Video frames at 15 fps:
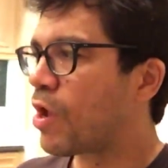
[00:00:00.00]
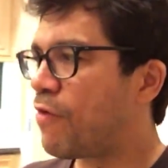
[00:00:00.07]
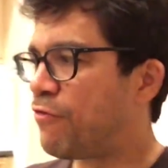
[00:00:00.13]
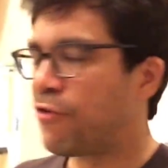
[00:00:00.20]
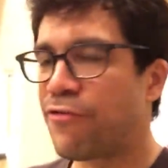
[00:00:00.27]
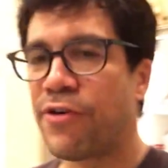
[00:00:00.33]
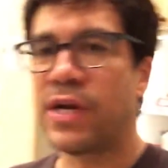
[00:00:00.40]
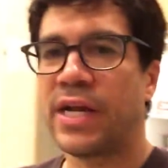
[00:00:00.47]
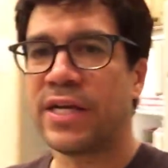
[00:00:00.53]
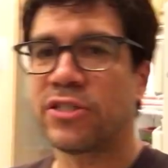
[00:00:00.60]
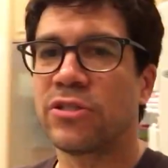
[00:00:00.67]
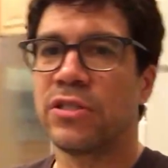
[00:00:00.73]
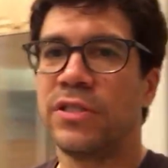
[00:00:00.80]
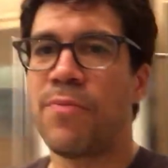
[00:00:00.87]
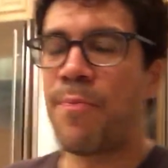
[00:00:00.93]
if you're
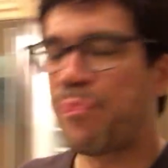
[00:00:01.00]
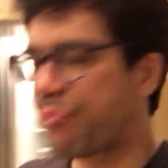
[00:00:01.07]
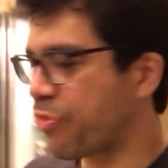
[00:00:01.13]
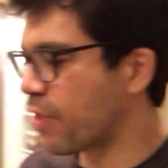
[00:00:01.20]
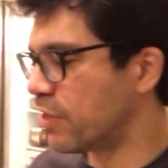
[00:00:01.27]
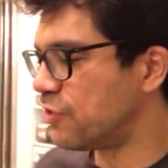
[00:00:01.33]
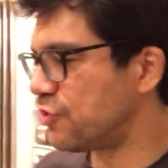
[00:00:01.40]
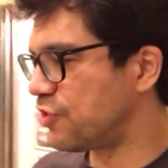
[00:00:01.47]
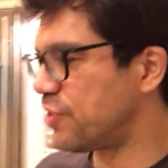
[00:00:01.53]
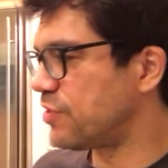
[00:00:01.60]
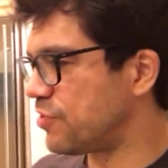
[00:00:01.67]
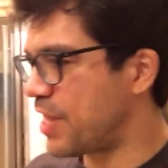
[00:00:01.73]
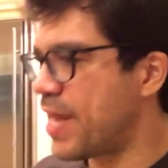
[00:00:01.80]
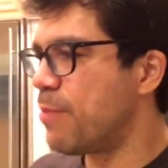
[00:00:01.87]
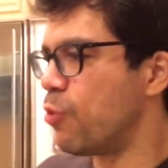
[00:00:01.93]
financially
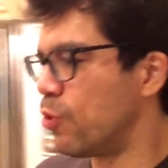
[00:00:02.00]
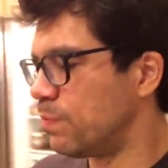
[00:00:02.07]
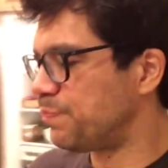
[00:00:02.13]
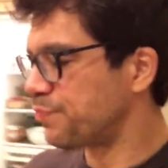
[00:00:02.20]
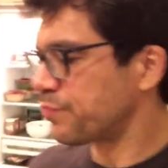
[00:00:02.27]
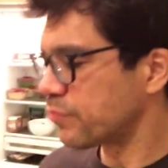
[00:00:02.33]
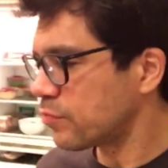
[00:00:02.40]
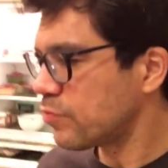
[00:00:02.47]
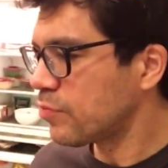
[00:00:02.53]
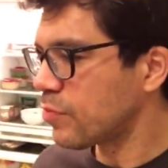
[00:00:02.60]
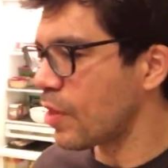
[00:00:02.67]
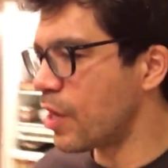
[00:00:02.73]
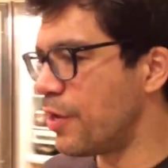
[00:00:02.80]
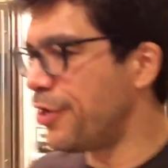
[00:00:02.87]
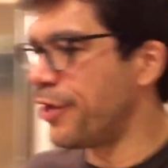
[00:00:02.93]
stable
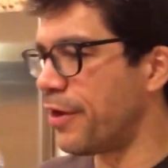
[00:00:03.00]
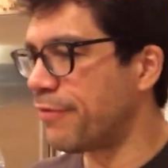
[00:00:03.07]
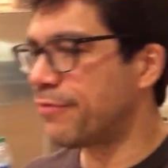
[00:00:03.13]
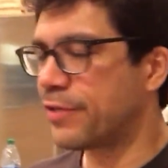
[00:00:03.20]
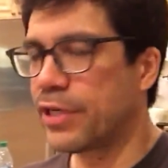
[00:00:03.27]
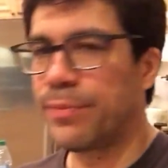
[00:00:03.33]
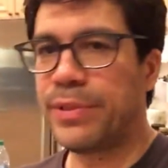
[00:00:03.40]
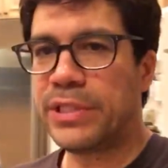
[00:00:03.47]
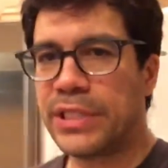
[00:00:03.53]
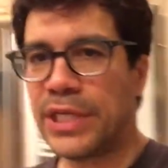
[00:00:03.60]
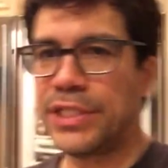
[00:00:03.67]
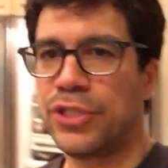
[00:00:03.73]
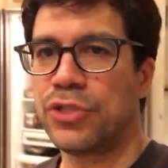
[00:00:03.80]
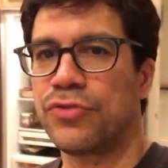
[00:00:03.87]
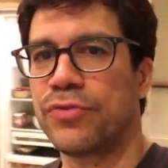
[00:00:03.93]
enough, it could be
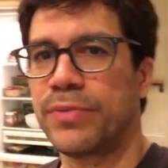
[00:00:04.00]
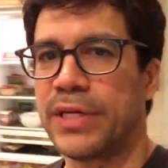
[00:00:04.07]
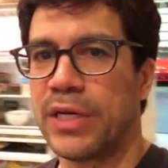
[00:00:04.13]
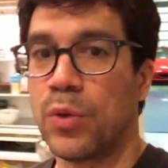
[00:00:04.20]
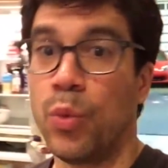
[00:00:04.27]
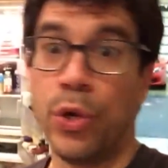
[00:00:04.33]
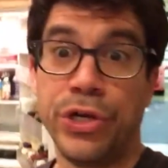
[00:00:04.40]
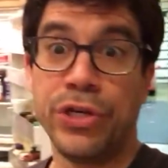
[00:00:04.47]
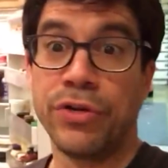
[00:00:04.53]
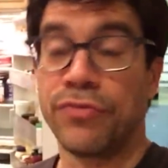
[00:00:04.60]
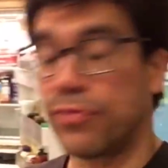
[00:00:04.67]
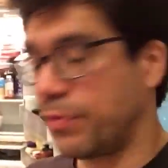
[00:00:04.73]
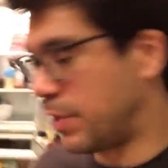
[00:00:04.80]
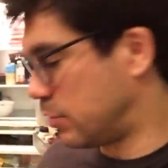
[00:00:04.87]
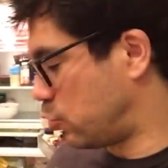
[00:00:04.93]
10 years from now, 1 year
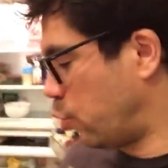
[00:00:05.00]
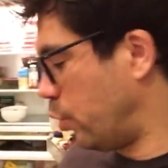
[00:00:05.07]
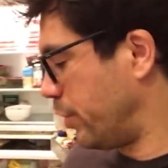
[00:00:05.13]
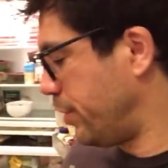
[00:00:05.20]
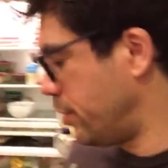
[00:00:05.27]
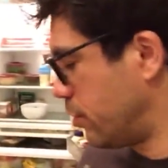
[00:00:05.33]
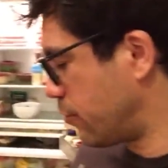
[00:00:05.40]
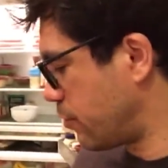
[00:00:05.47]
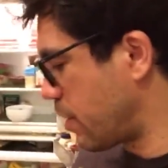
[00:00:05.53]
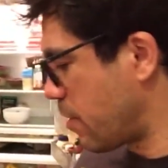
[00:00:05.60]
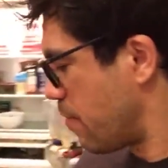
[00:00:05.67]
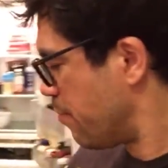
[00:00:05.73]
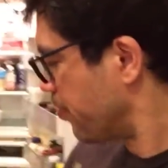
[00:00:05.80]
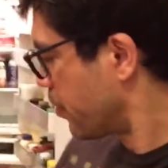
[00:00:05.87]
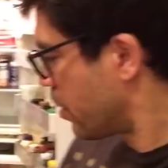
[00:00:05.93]
from now, 20 years from
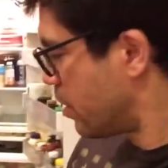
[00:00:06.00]
now,